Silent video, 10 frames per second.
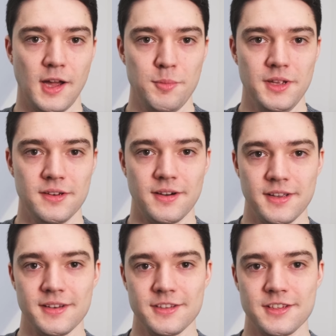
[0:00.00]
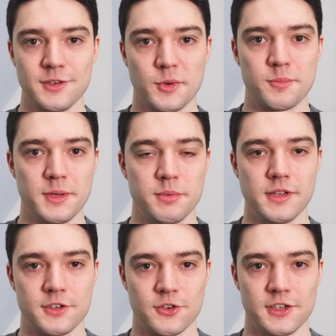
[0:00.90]
I mean, I understand what people
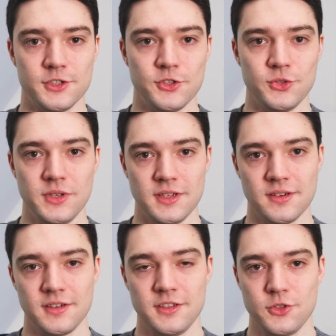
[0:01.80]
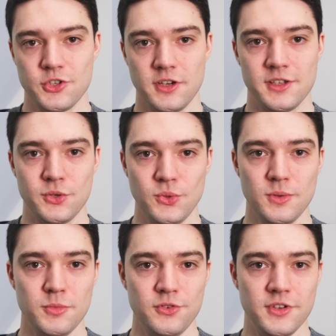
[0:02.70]
are trying to do here. Usually
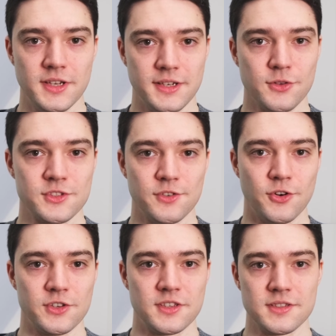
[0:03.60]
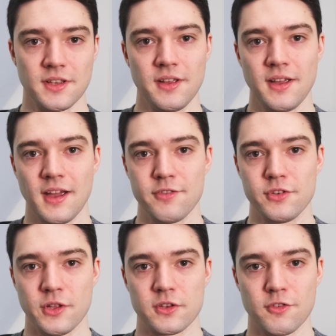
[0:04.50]
cool movie announcer voices have
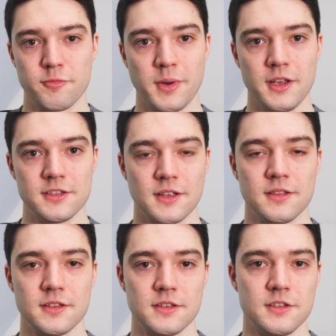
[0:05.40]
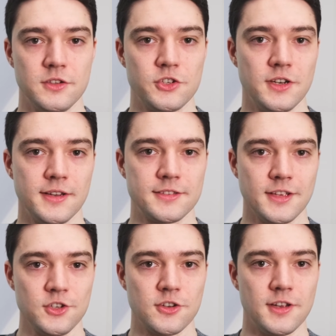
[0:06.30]
a lot of bass and this is usually
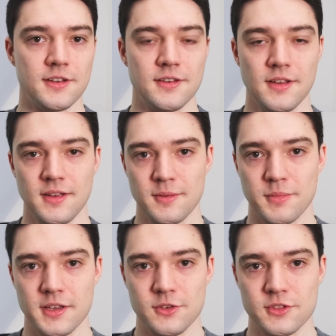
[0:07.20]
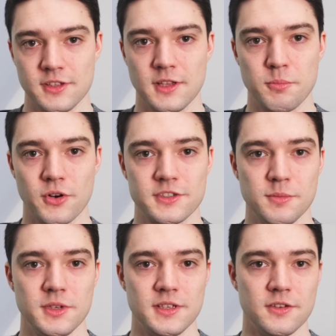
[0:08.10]
accentuated by using the
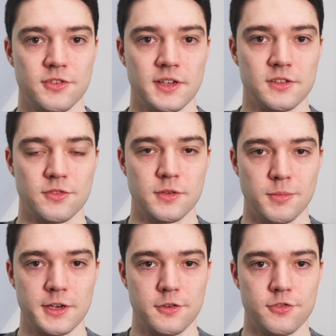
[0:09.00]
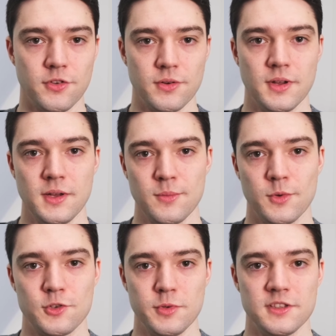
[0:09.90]
proximity effect of the microphone,
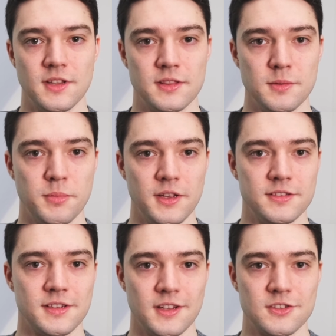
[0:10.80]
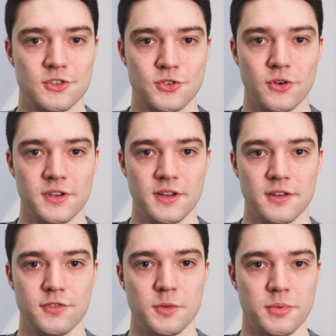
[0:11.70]
which means that the bass gets stronger
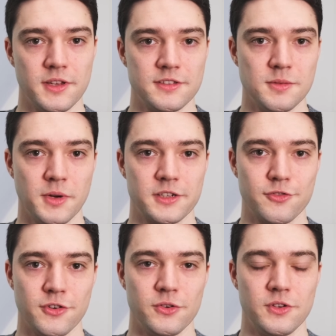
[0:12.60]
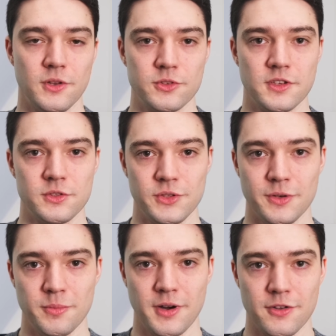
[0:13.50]
if you place the microphone closer to
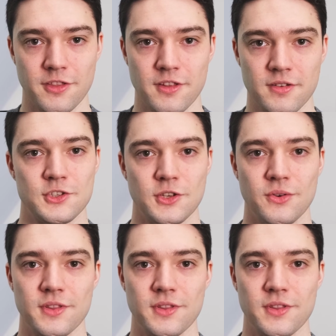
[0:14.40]
your mouth. So